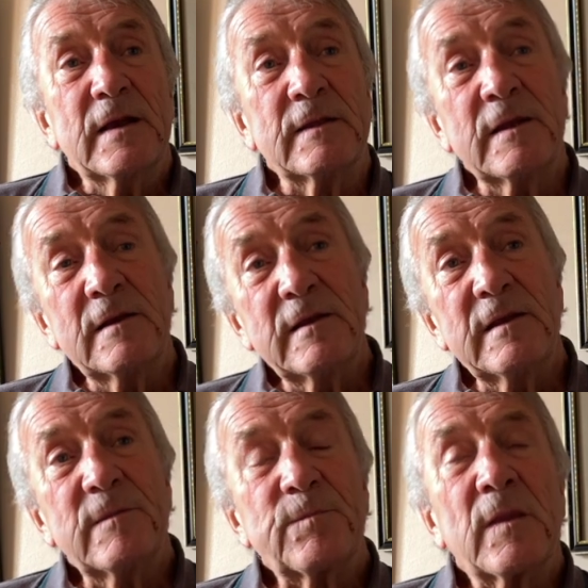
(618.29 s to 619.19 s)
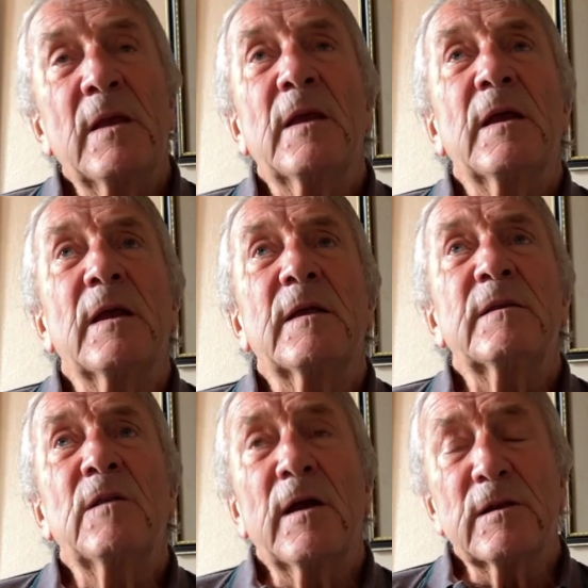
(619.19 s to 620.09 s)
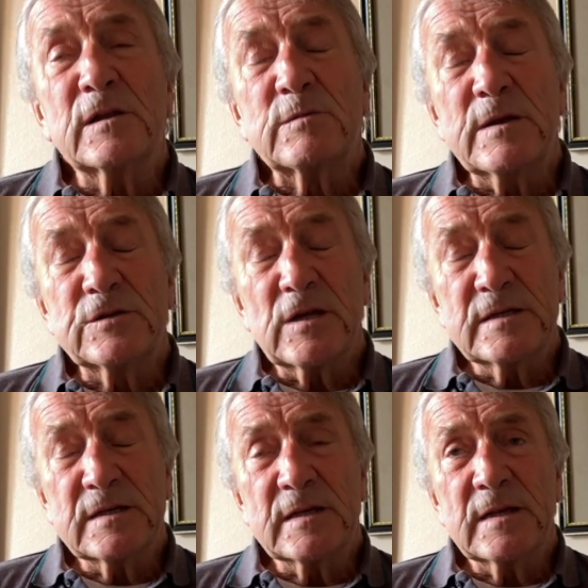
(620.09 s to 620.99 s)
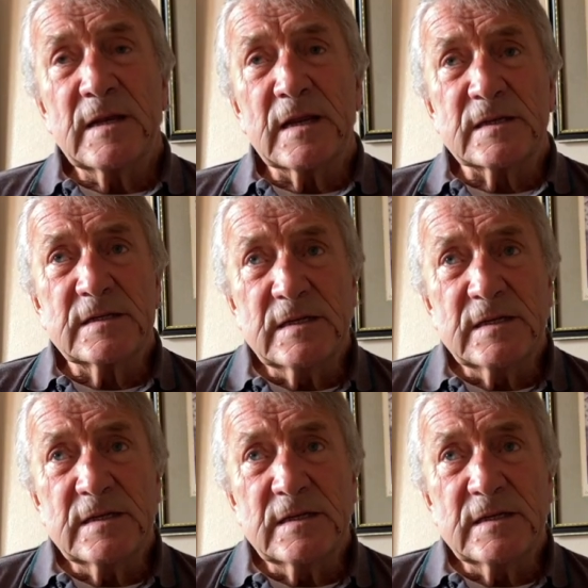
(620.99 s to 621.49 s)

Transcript: And then the uh, Night Nurse went chasing the next